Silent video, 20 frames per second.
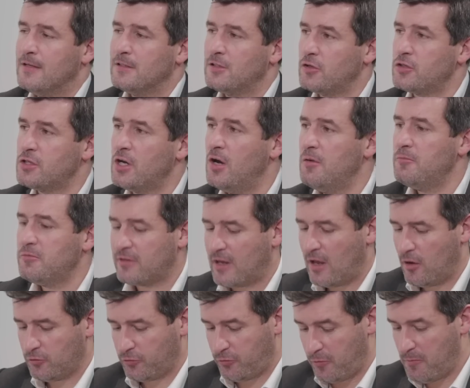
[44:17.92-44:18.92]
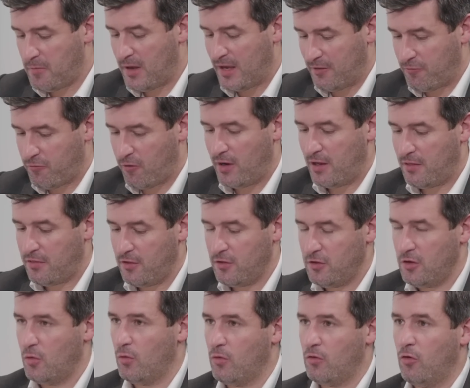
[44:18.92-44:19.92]
So timescales for me, for anything
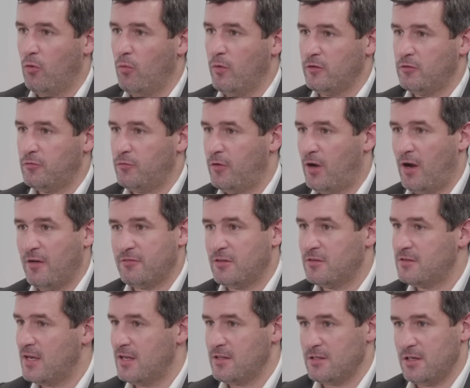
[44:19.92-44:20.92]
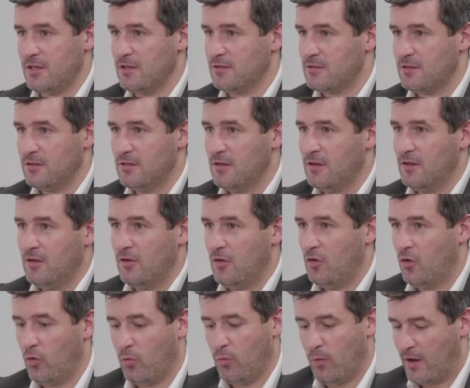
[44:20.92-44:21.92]
new, are always 5 to 10 years,
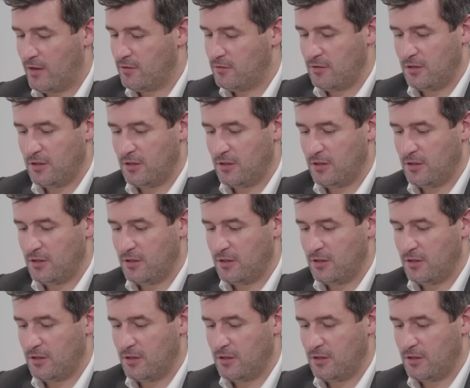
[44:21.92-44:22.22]
always.